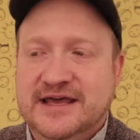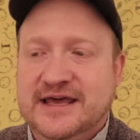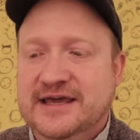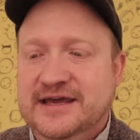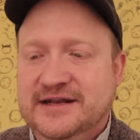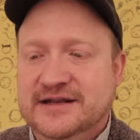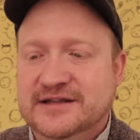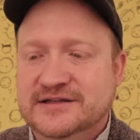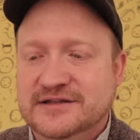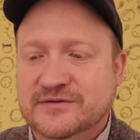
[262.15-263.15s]
And
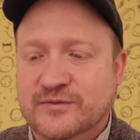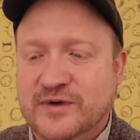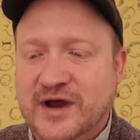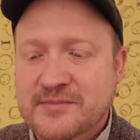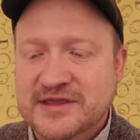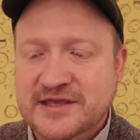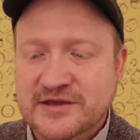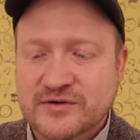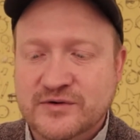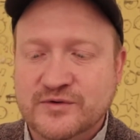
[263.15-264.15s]
Robby,
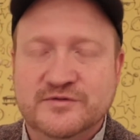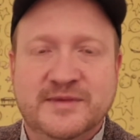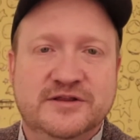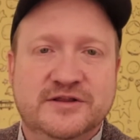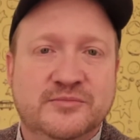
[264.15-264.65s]
who's my little